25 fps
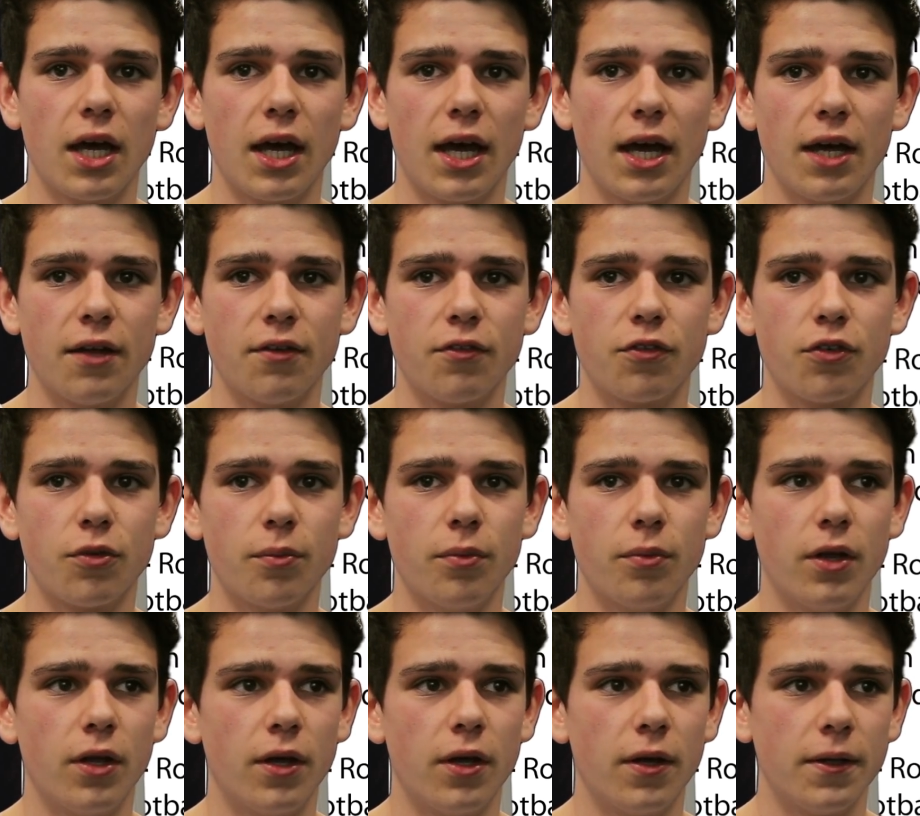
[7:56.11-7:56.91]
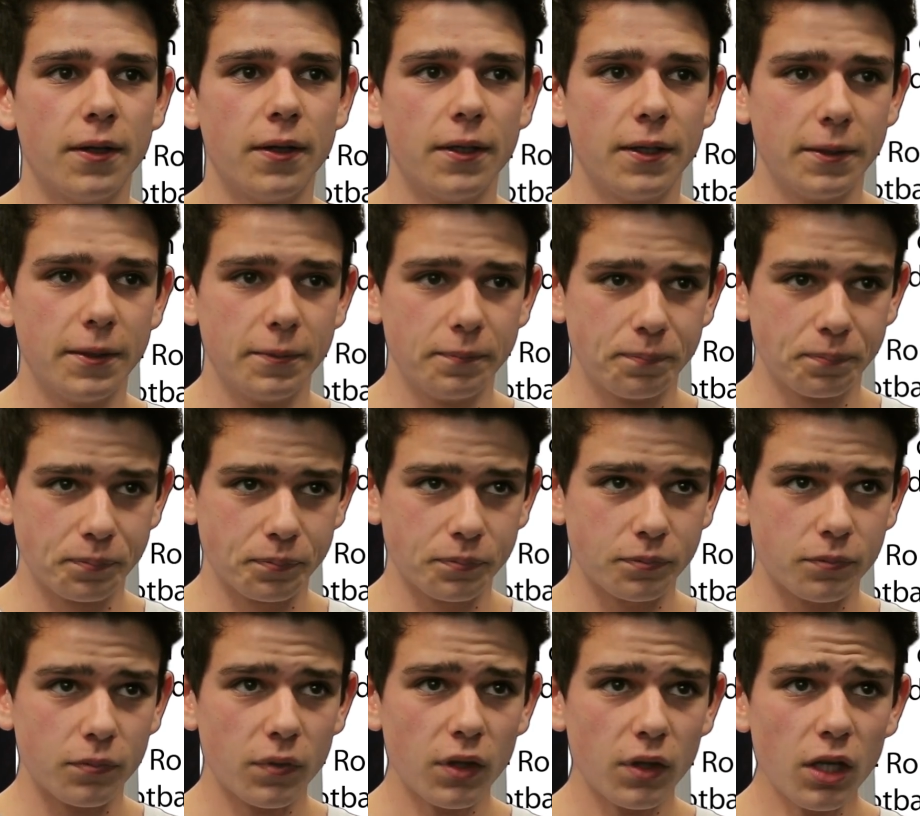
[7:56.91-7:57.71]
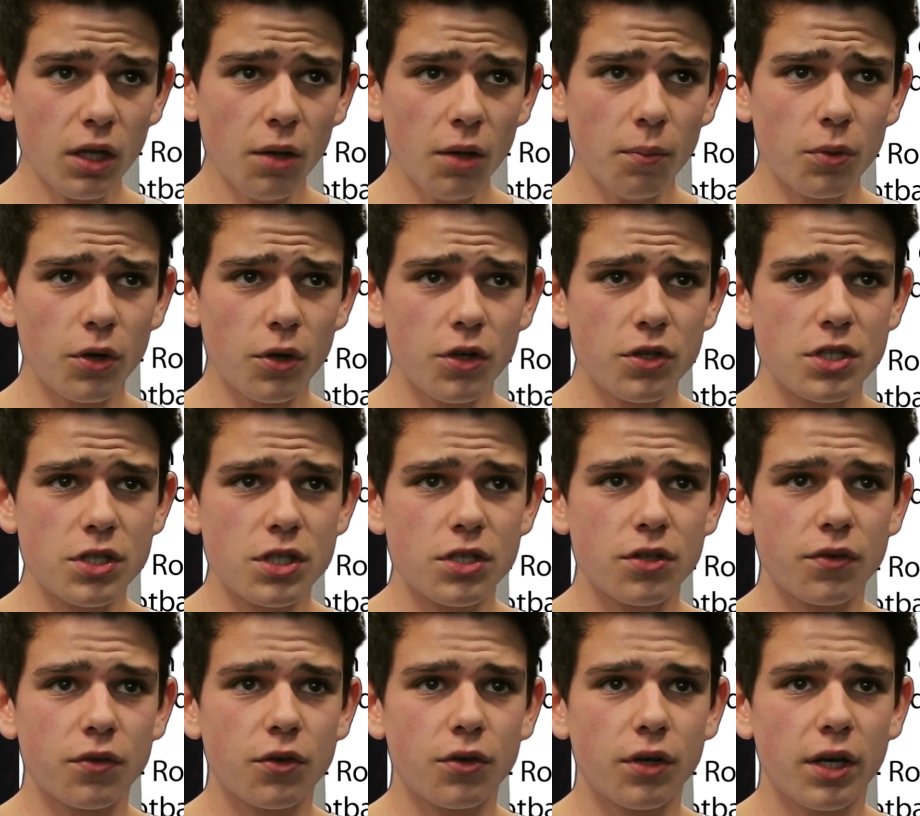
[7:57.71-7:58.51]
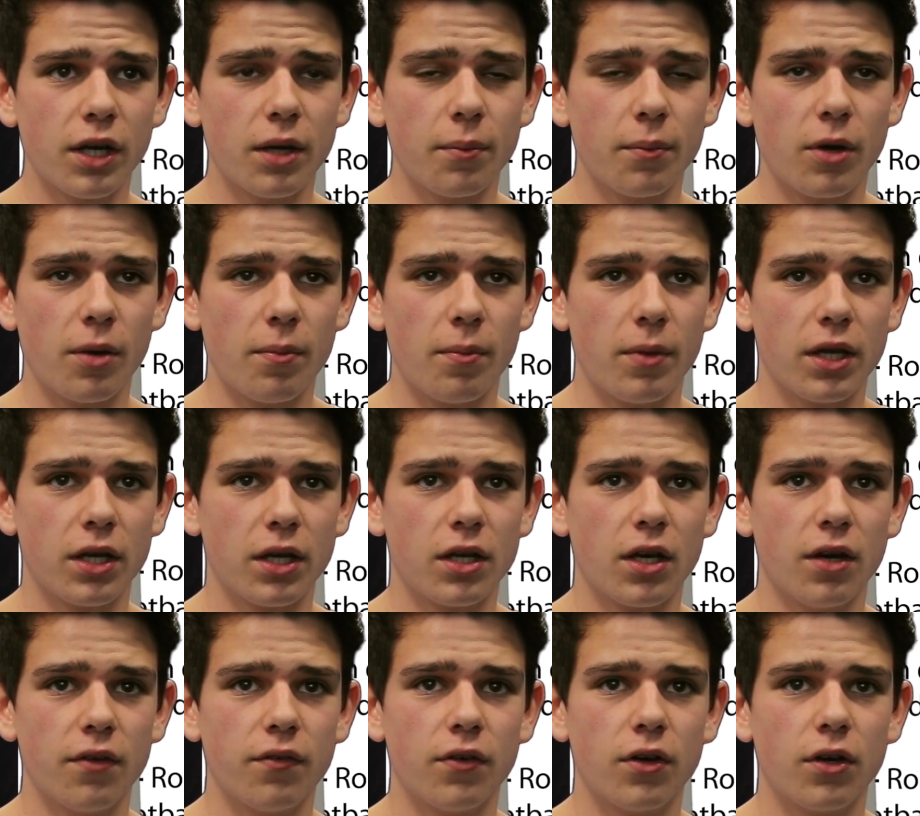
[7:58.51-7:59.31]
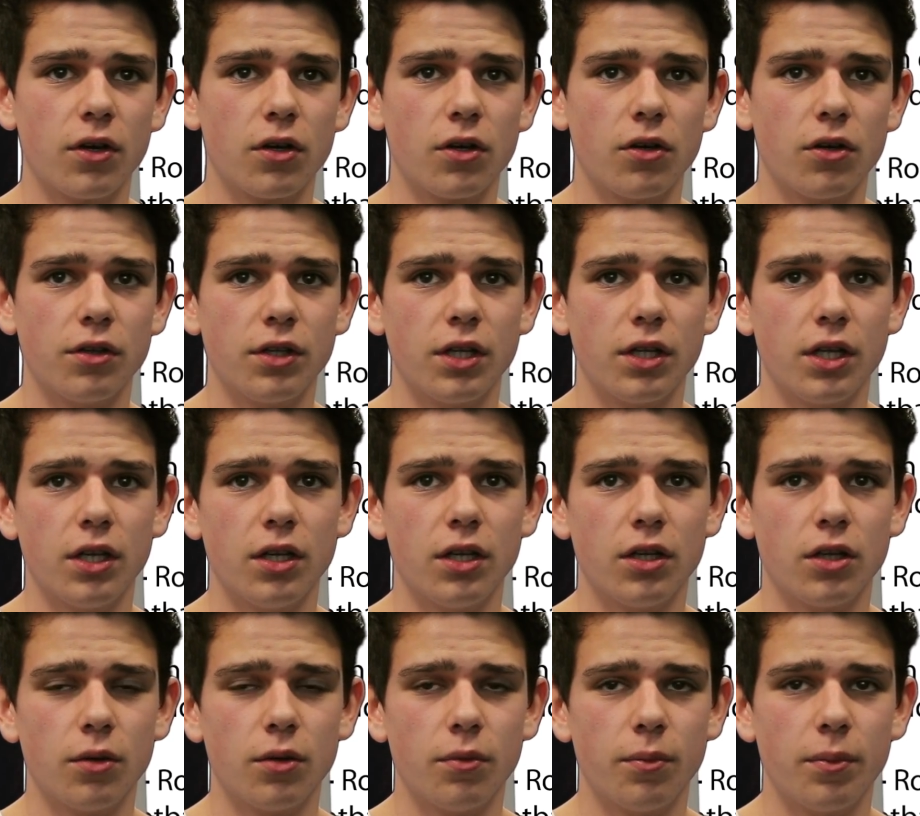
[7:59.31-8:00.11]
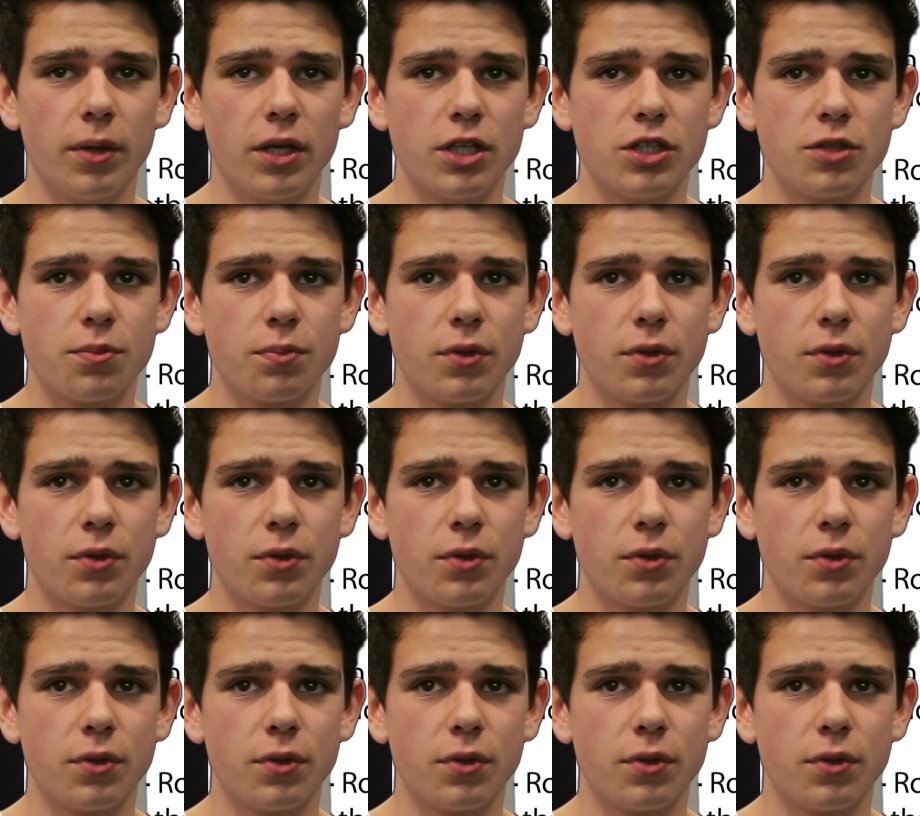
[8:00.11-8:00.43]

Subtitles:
and from the process of creating my main cover, content and double page